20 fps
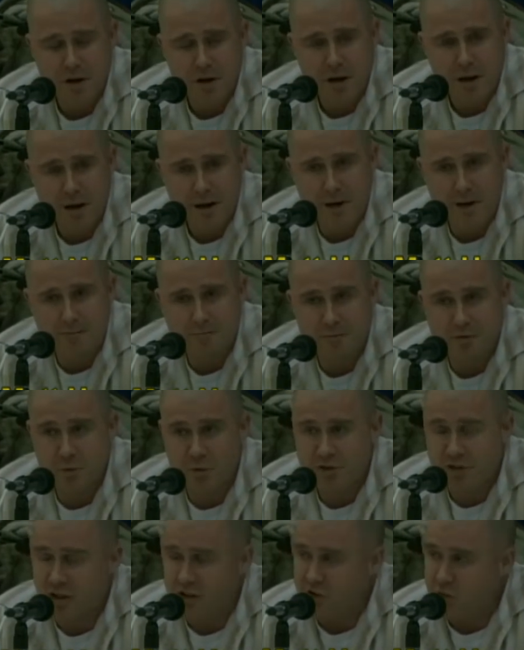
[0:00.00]
So
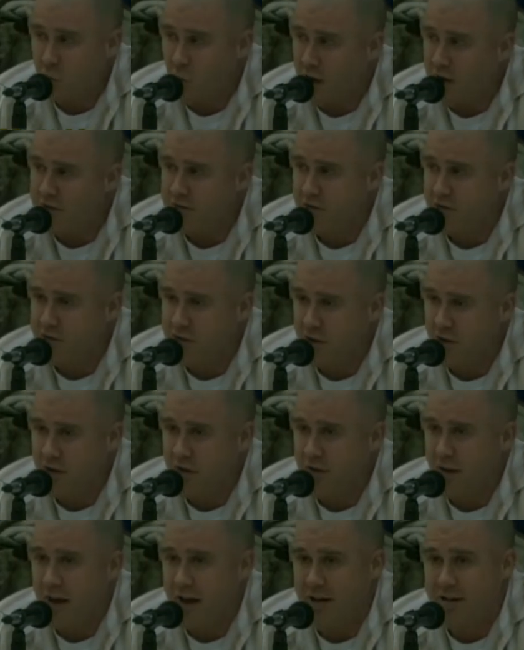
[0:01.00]
we did it twice this
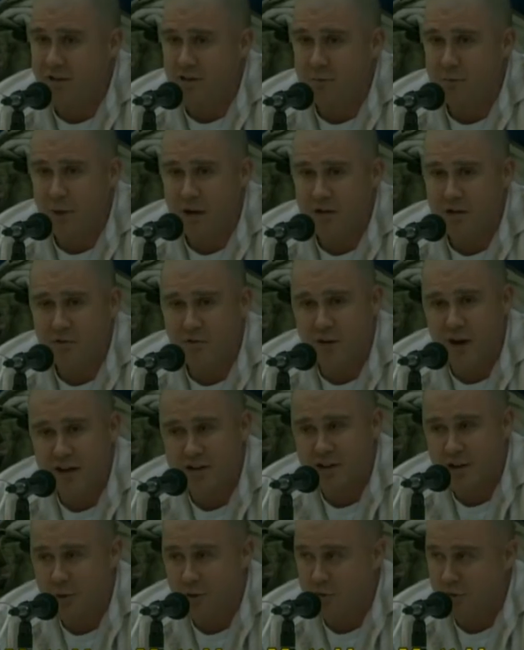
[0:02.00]
year, and despite the
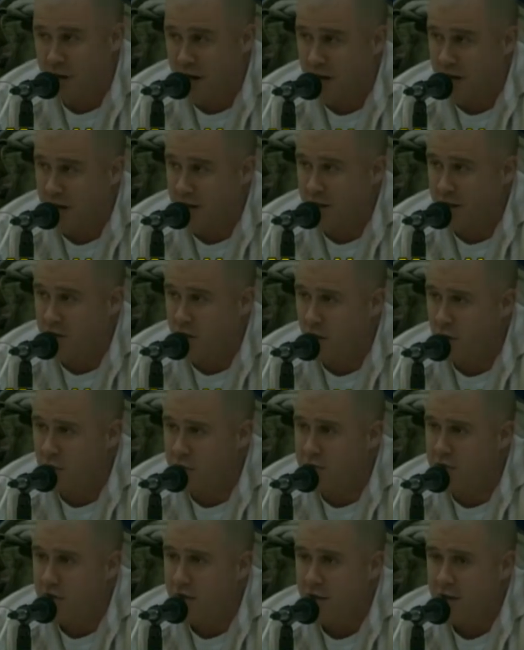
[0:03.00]
fact that it was raining and
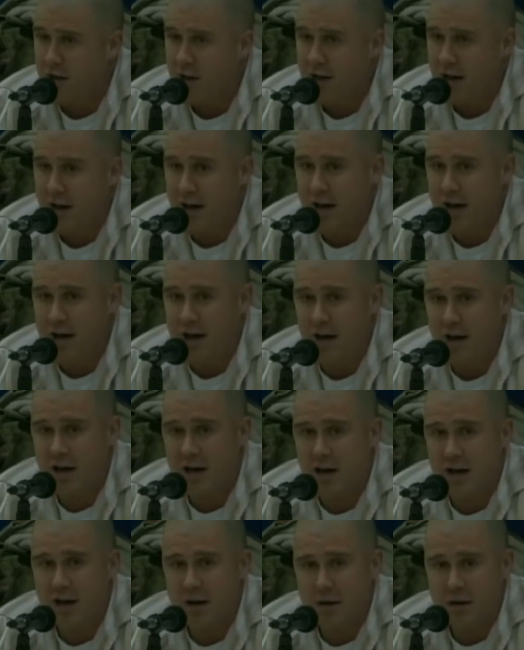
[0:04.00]
cold,
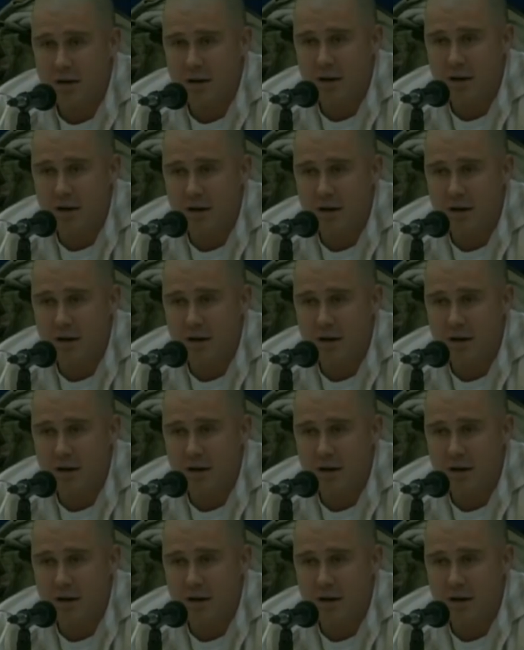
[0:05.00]
a